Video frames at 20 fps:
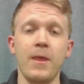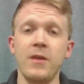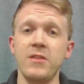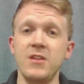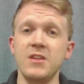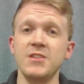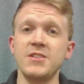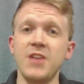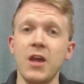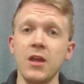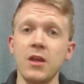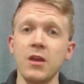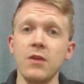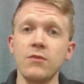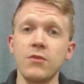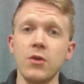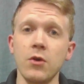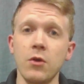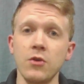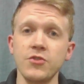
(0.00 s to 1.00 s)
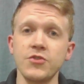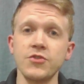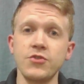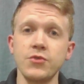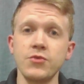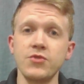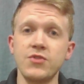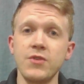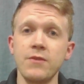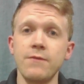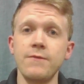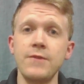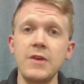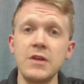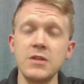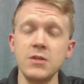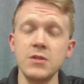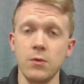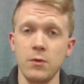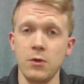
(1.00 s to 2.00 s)
The executive can also choose to
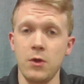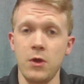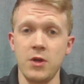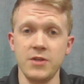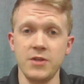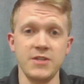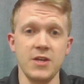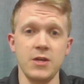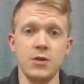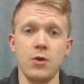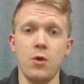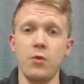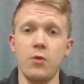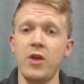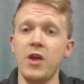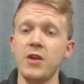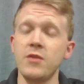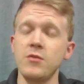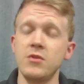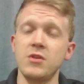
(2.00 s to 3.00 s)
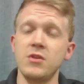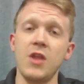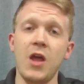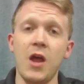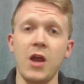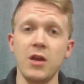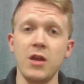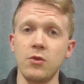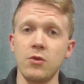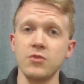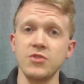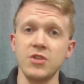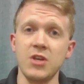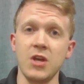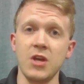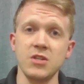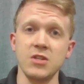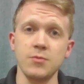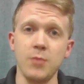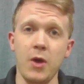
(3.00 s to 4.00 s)
veto a law and say, no, that goes
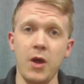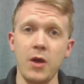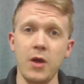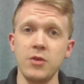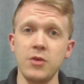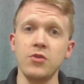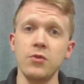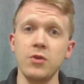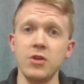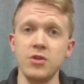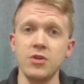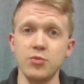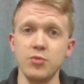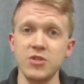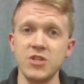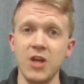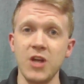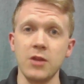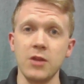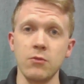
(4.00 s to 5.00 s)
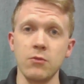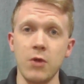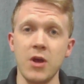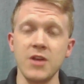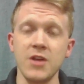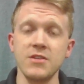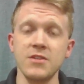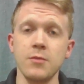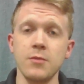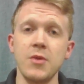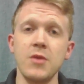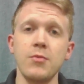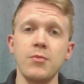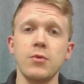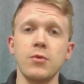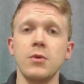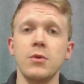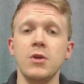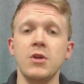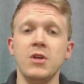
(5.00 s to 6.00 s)
against my duty to protect the rights of the
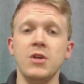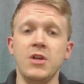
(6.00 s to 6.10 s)
people,